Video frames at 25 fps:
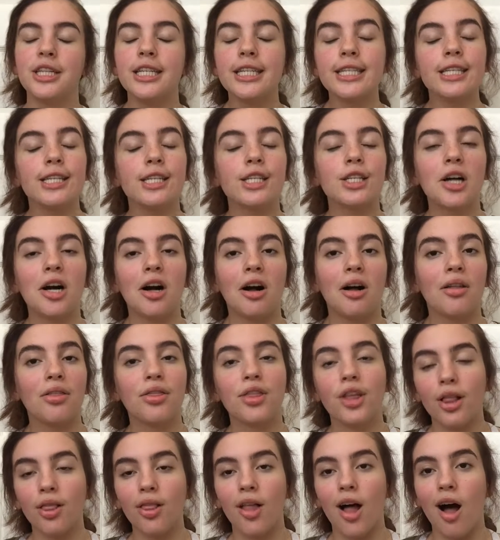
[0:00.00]
This is
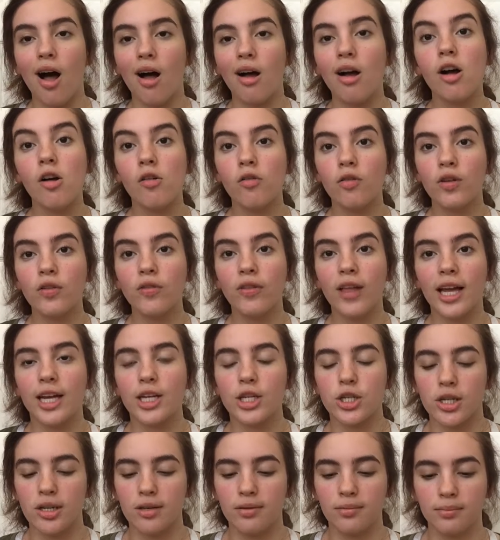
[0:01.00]
called the law of
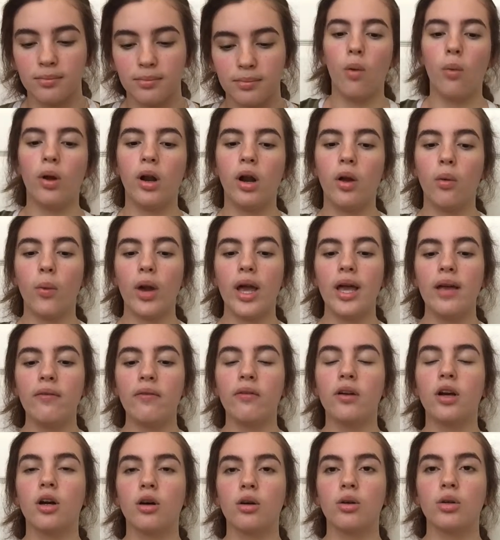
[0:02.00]
reflection. When a
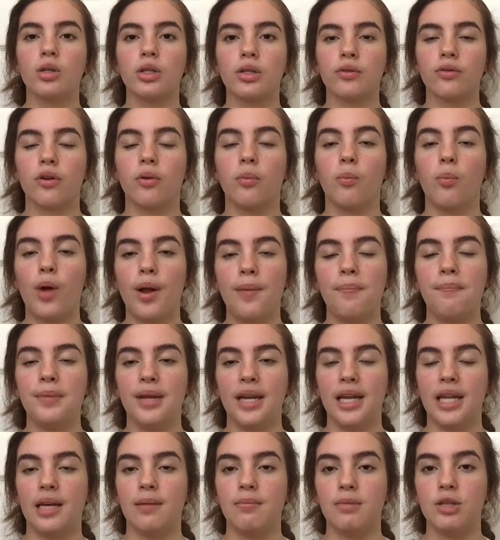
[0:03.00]
wave goes from one
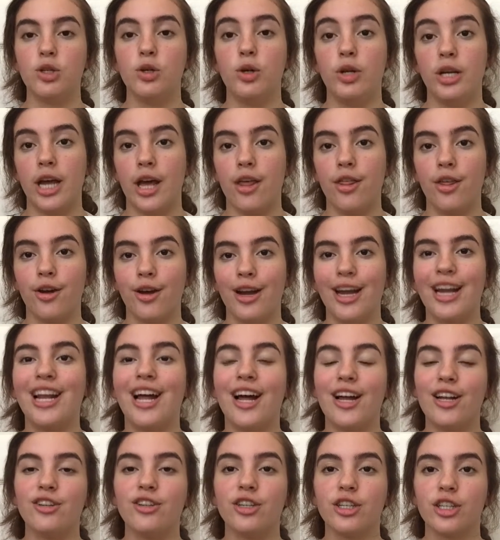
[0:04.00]
medium to another,
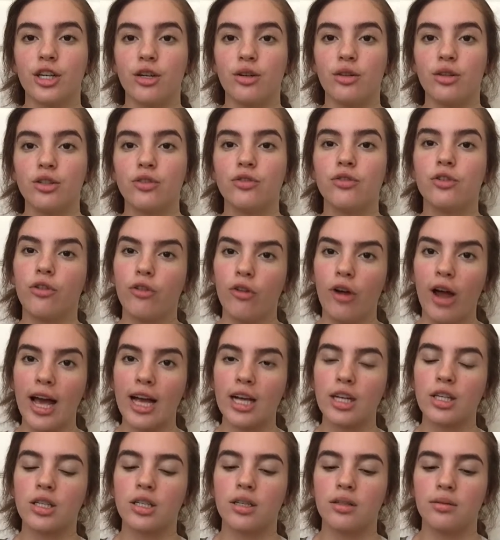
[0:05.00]
it undergoes
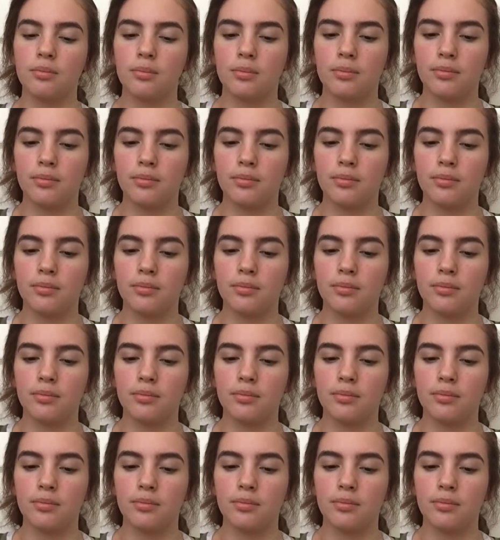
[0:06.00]
refraction.